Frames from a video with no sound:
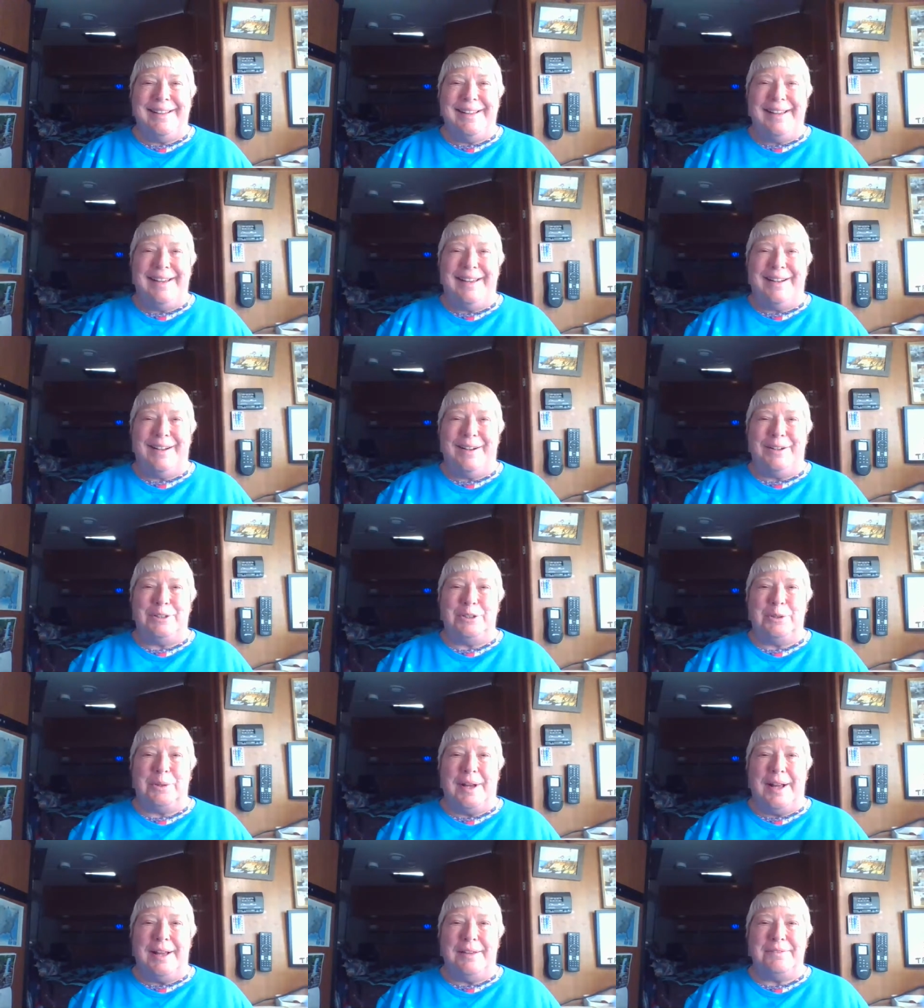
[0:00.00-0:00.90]
and our
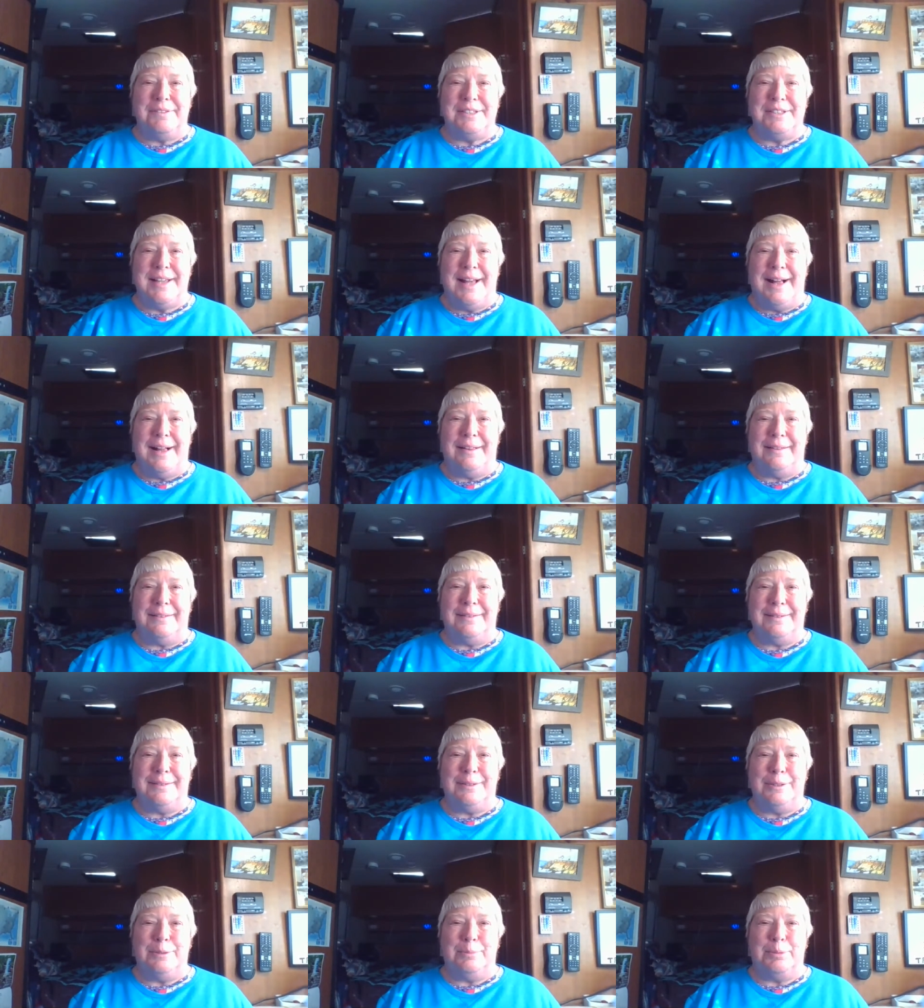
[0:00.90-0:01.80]
drive
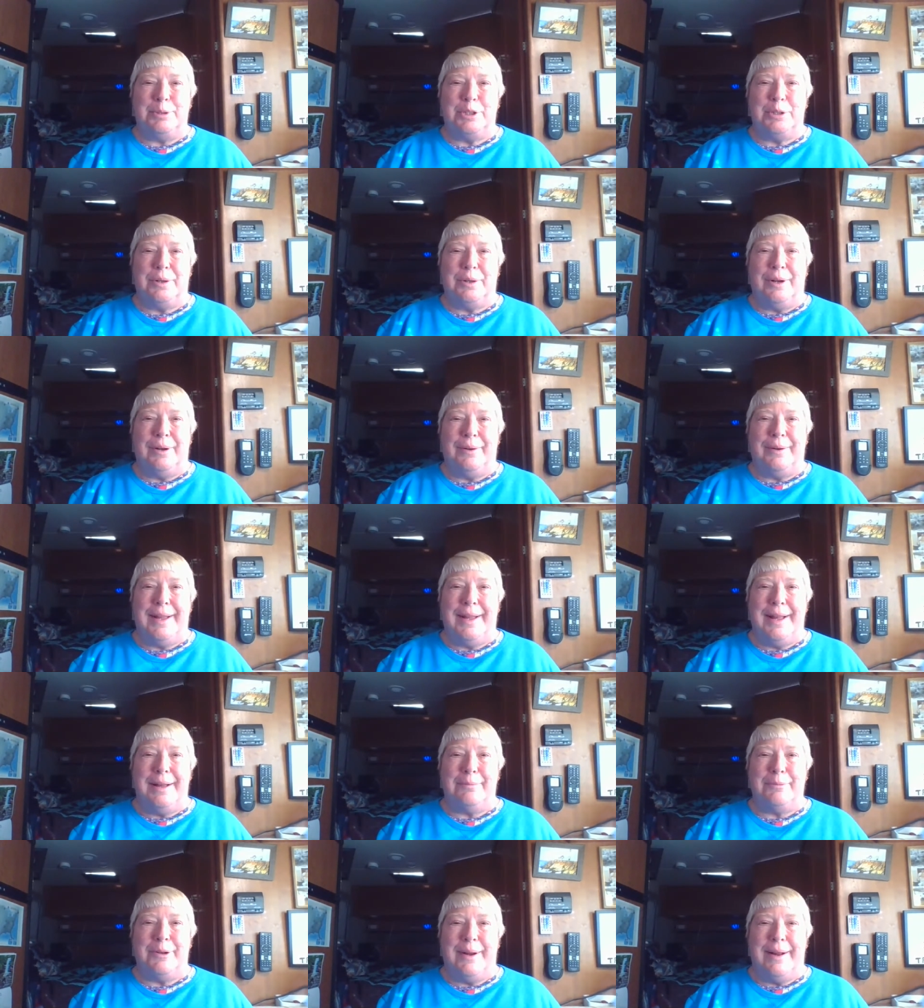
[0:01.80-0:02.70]
south to Potrero
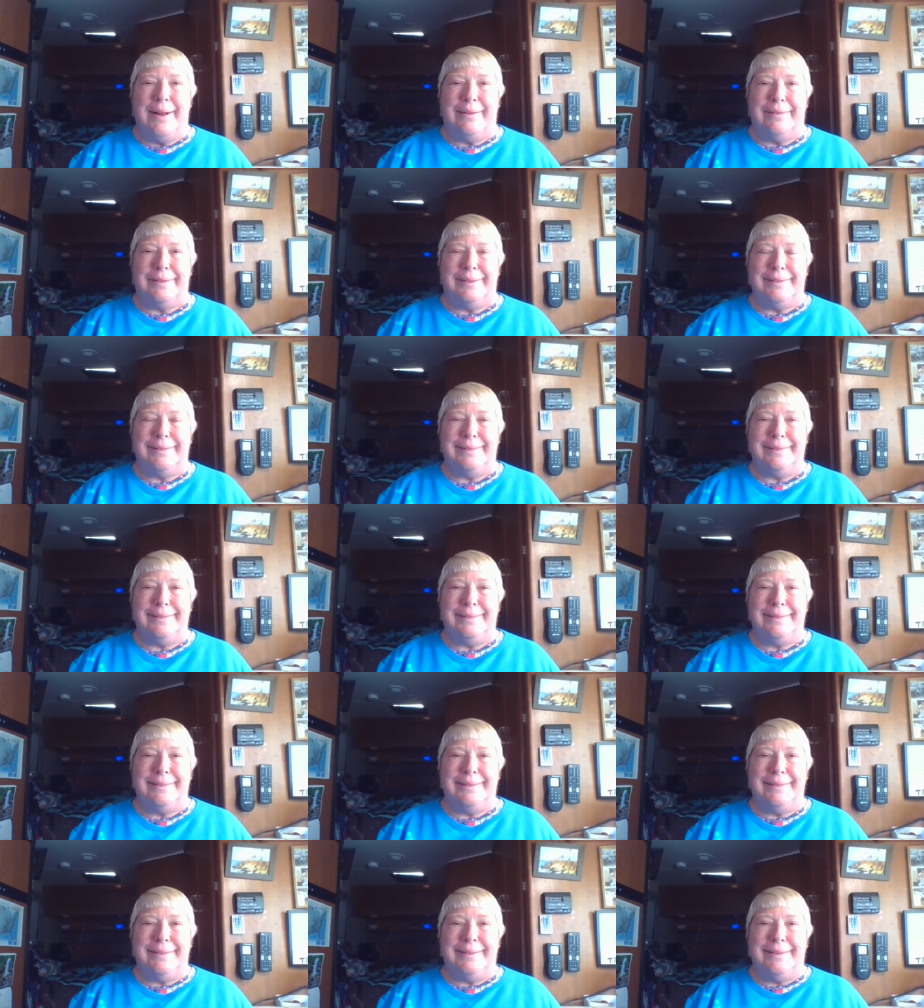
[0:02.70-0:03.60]
Campground,
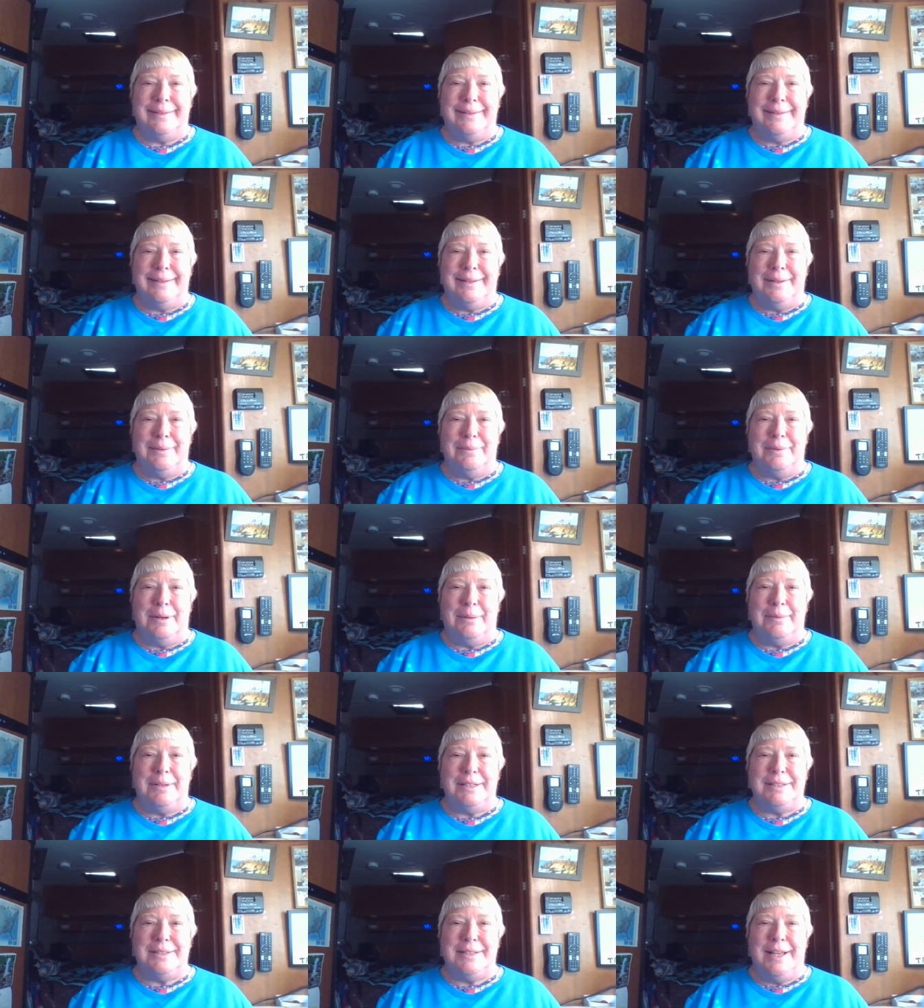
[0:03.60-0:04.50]
where
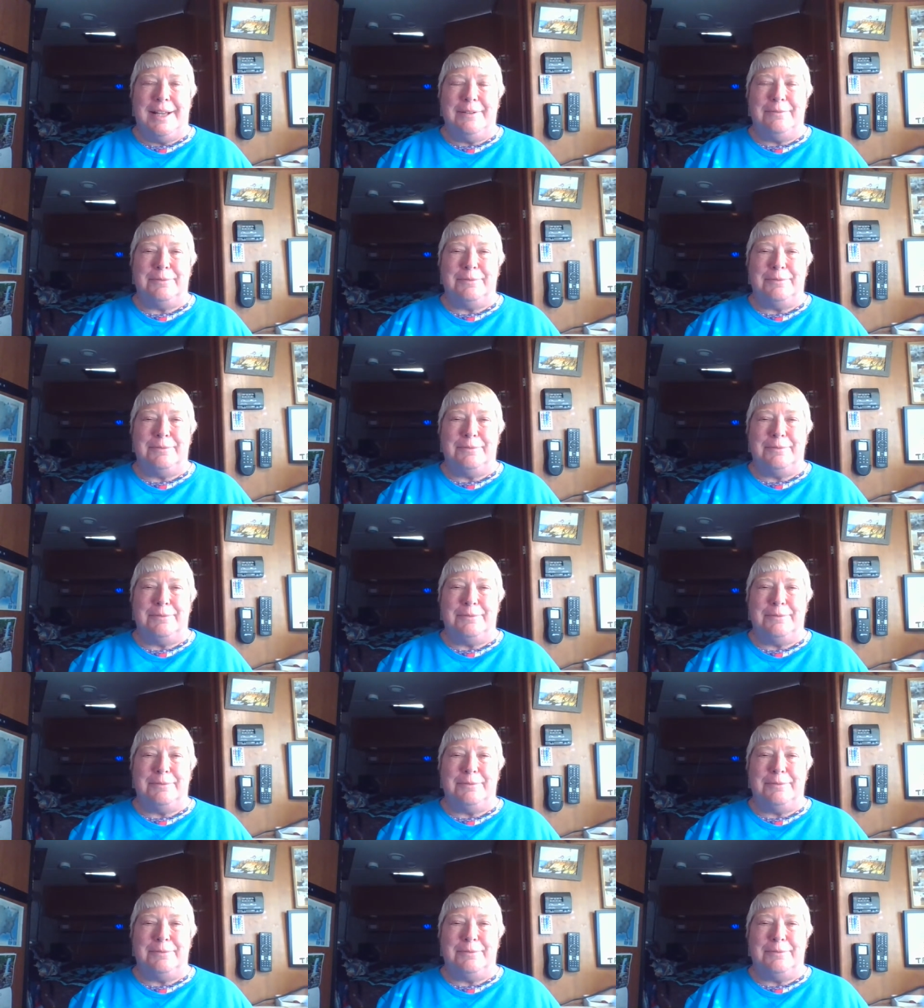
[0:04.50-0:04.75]
we stayed